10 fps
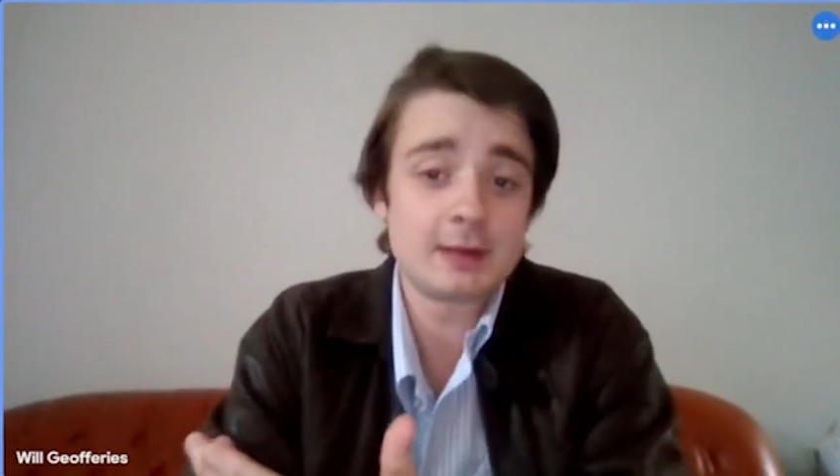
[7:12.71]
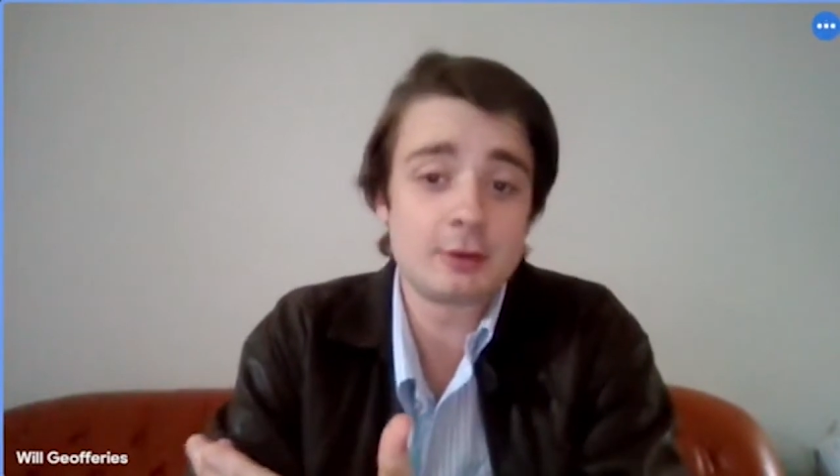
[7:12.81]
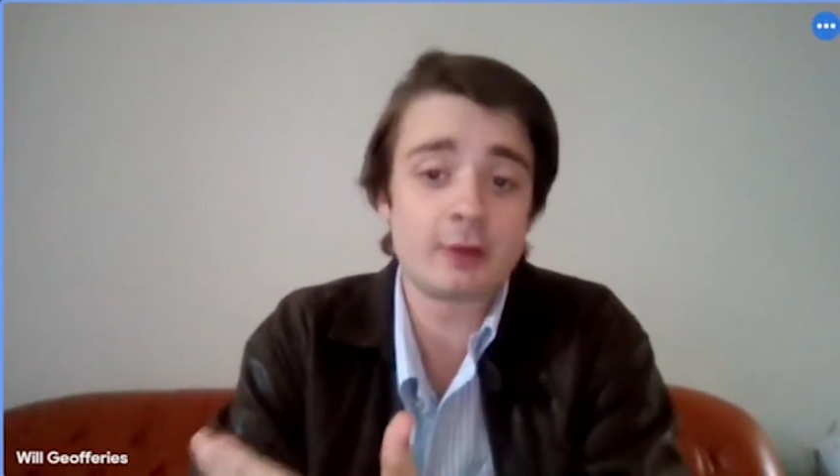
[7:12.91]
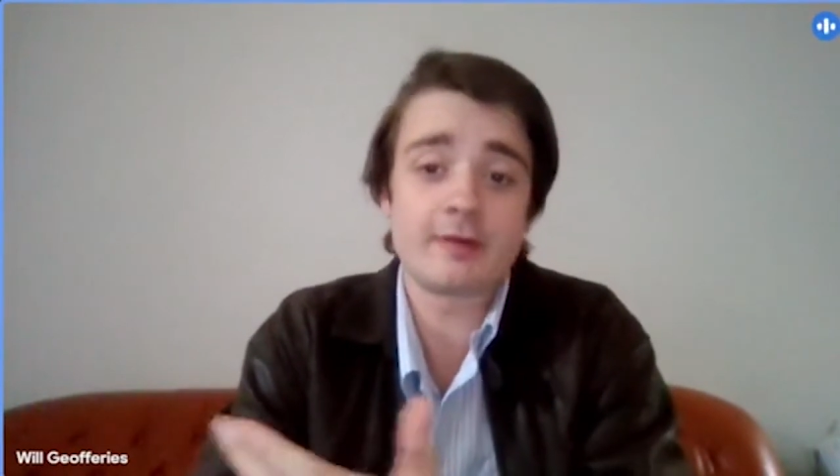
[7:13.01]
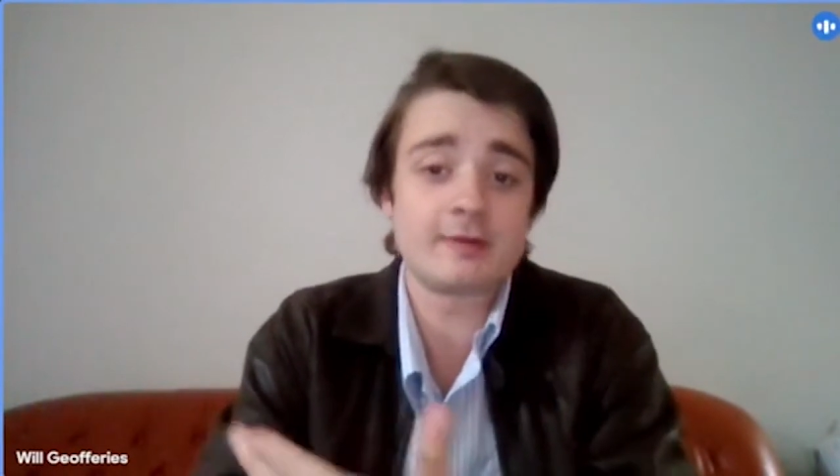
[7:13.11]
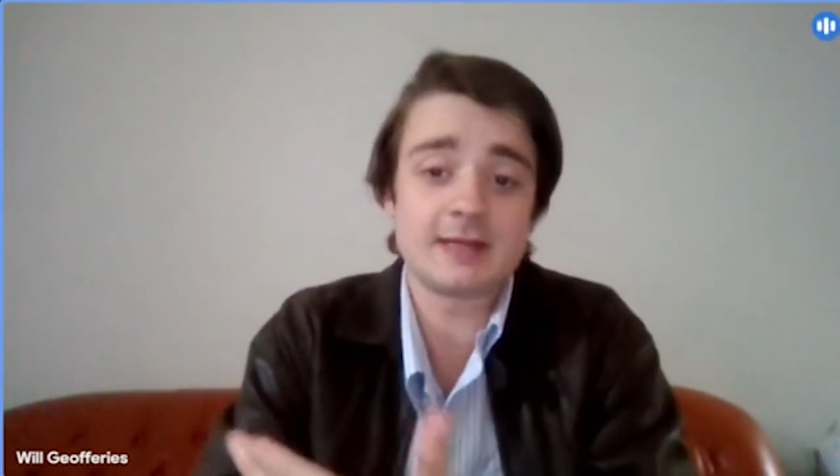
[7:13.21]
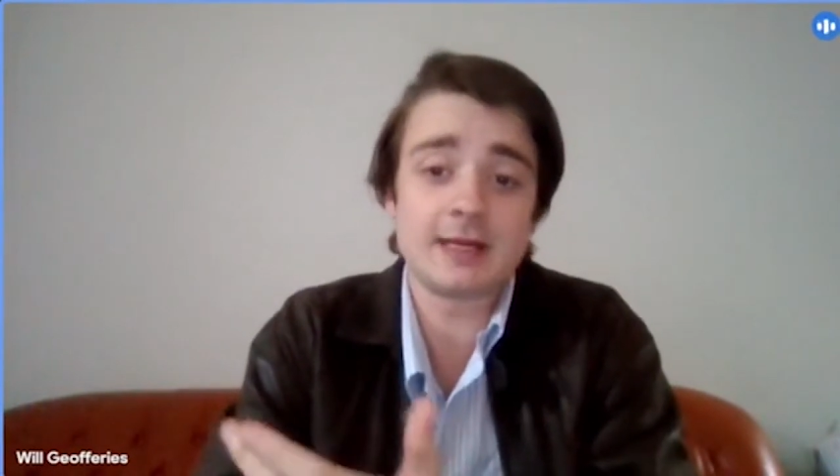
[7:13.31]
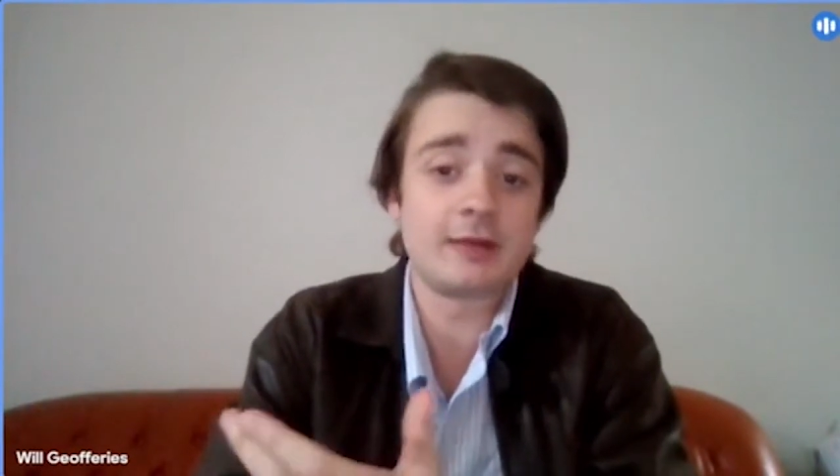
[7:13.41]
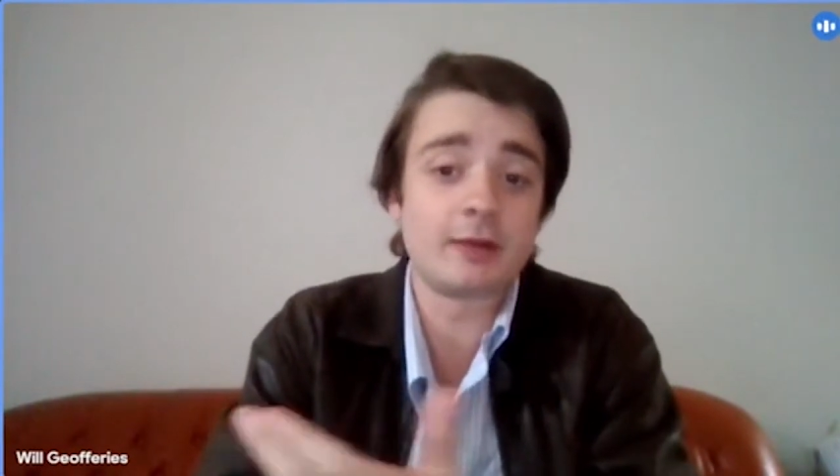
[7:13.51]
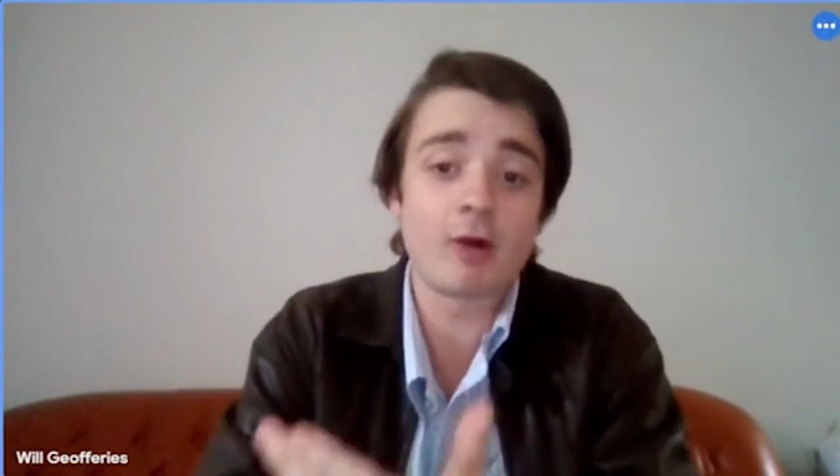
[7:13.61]
Not that there's
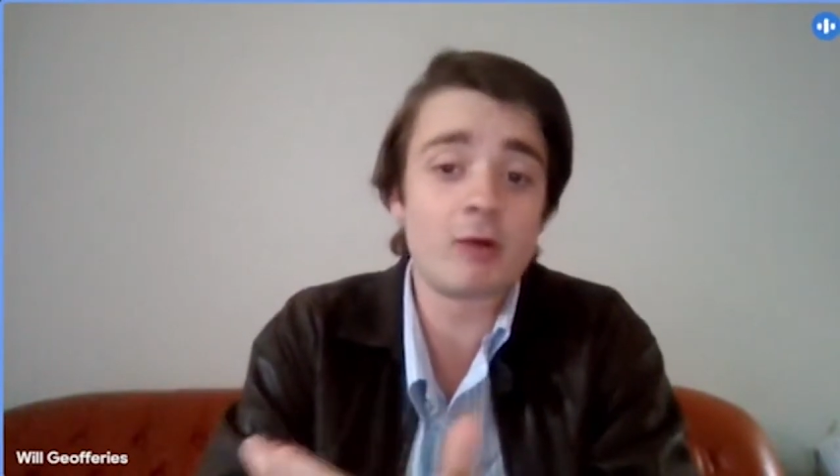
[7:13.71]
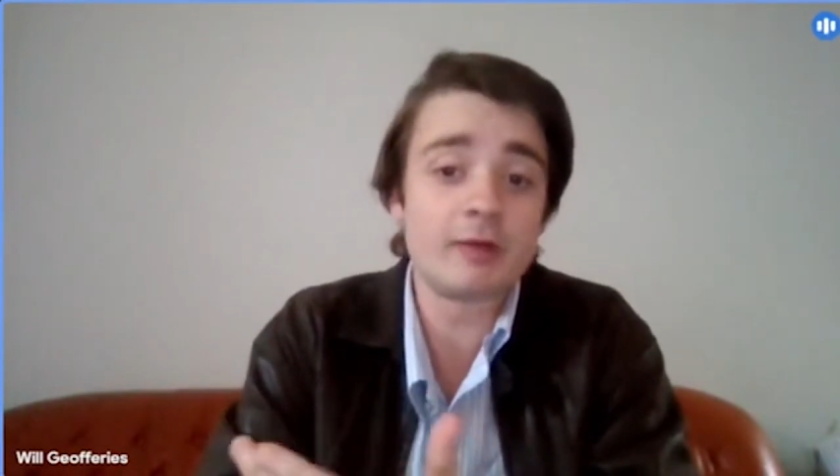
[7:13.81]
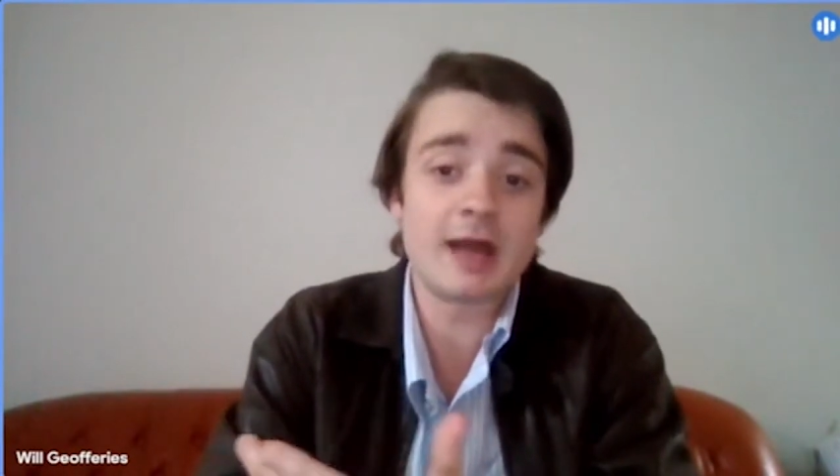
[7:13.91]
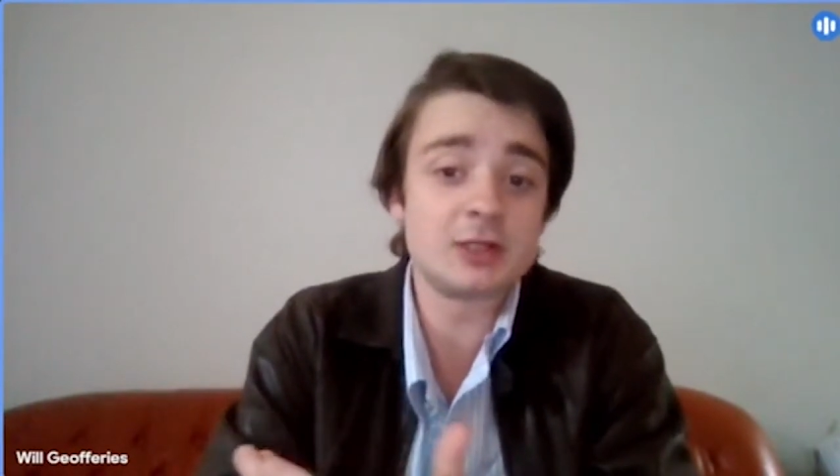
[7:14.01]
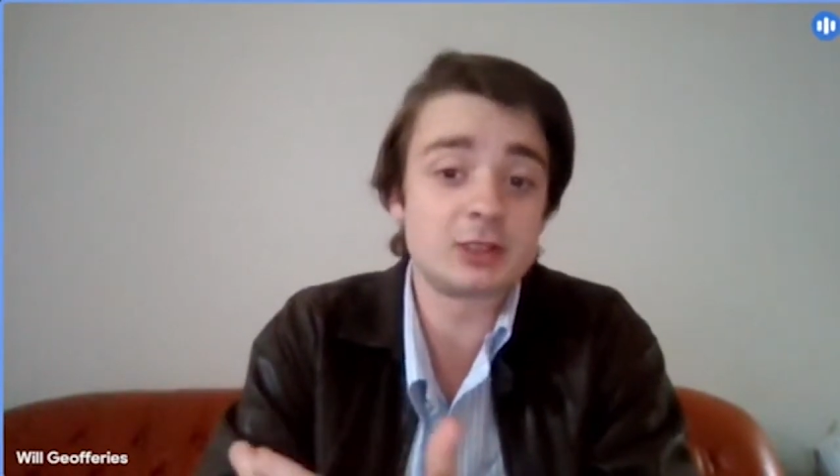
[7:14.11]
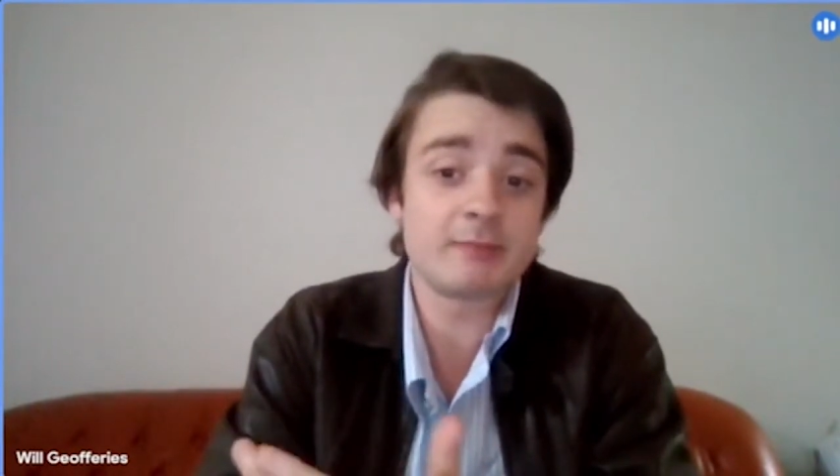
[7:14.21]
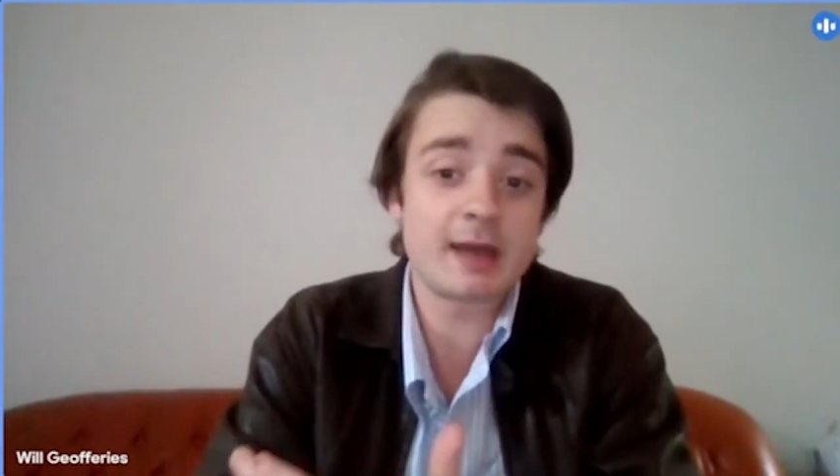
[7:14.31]
anything wrong with Asian